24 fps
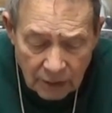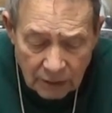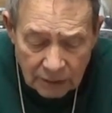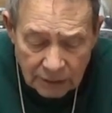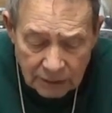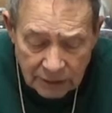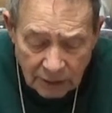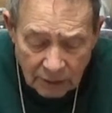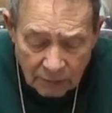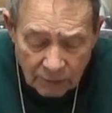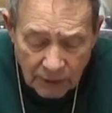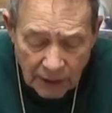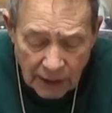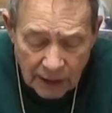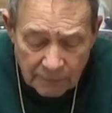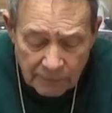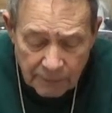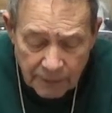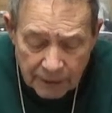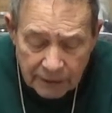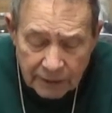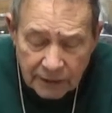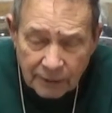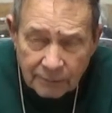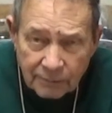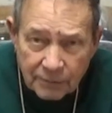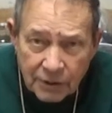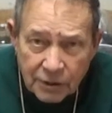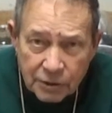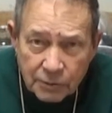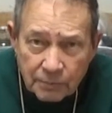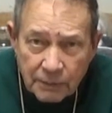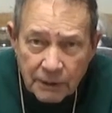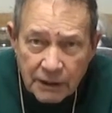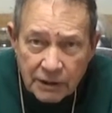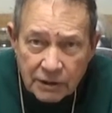So when I picked up
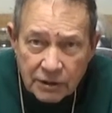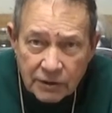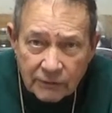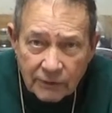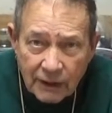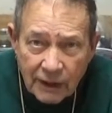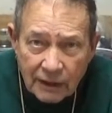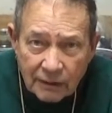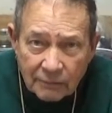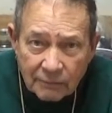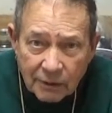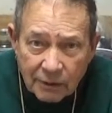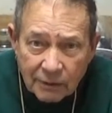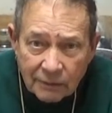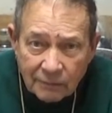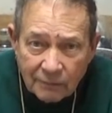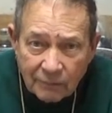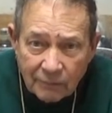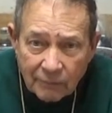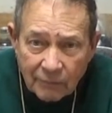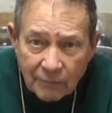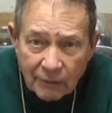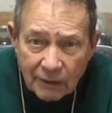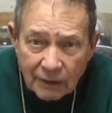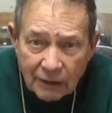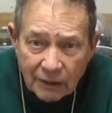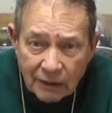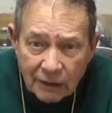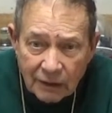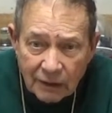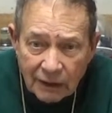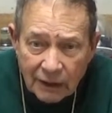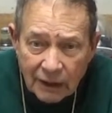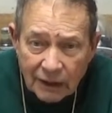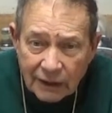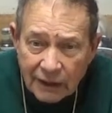this piece of amber,
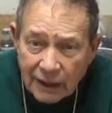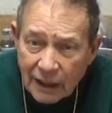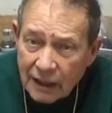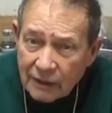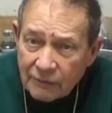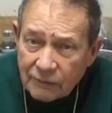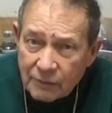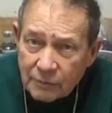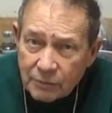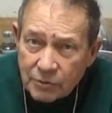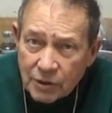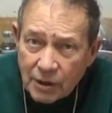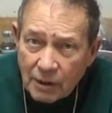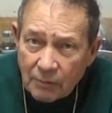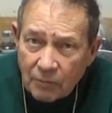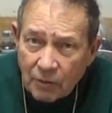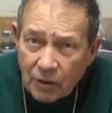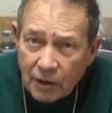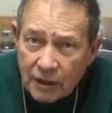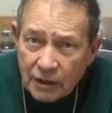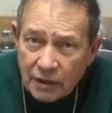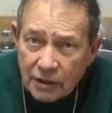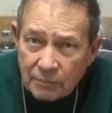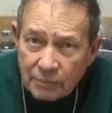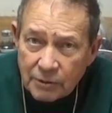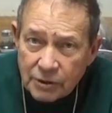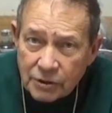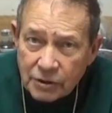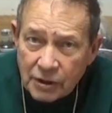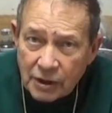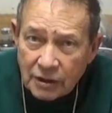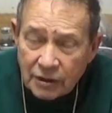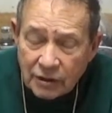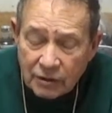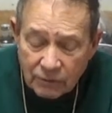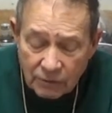it came from somewhere in the
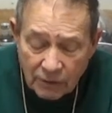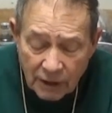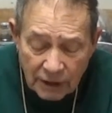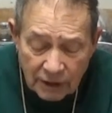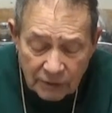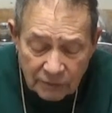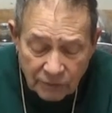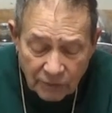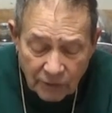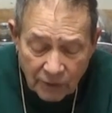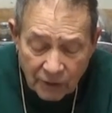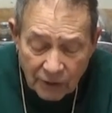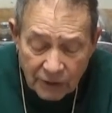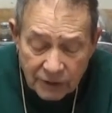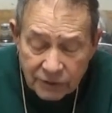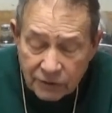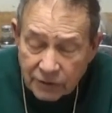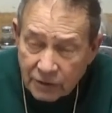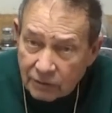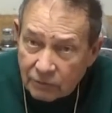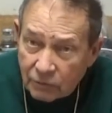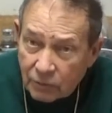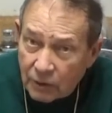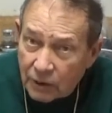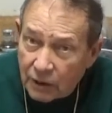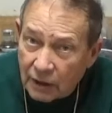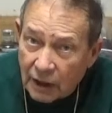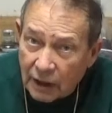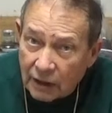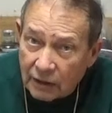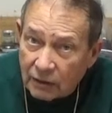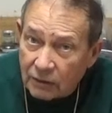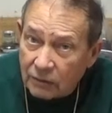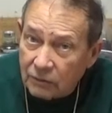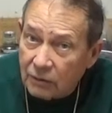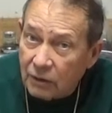Brazilian rainforest, and where I
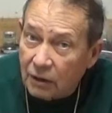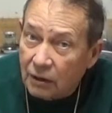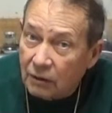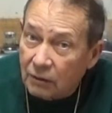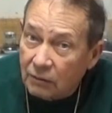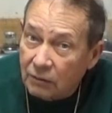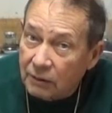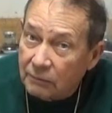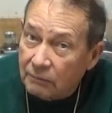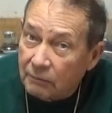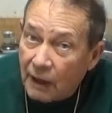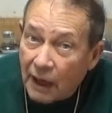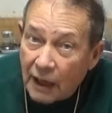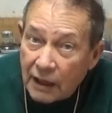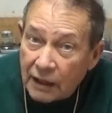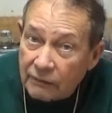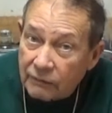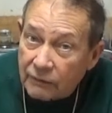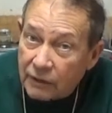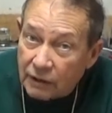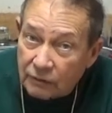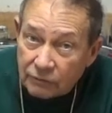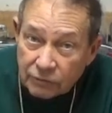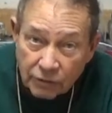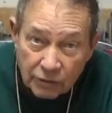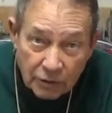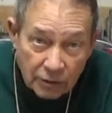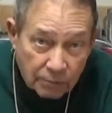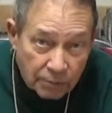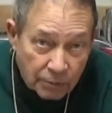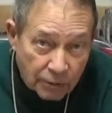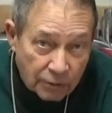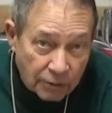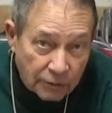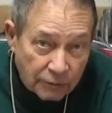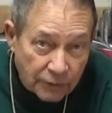don't know. It might have come from the
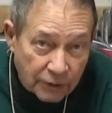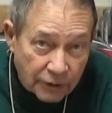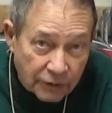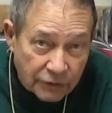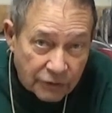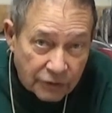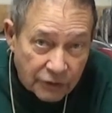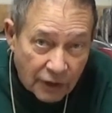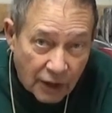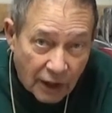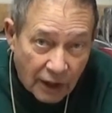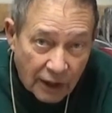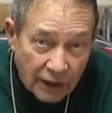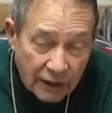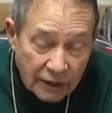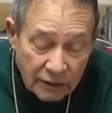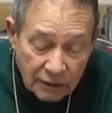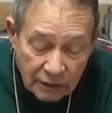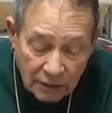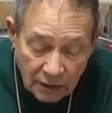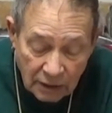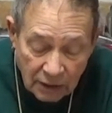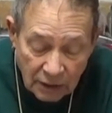Peruvian side.